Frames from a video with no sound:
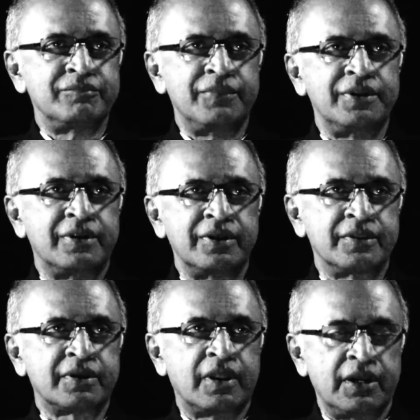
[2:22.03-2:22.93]
but
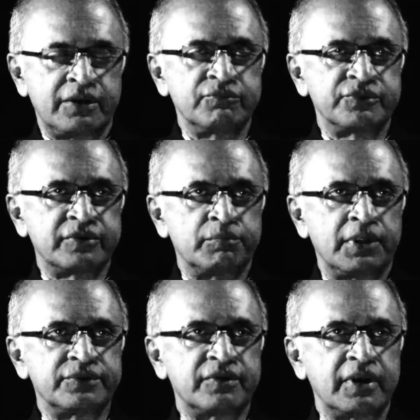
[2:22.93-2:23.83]
Latin was
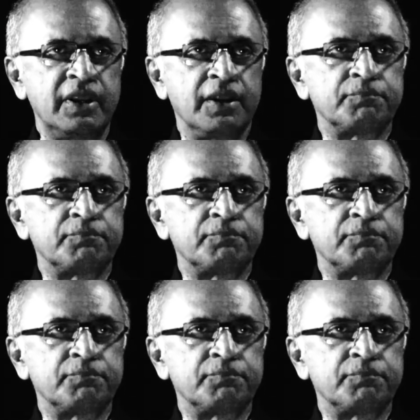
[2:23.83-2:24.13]
compulsory.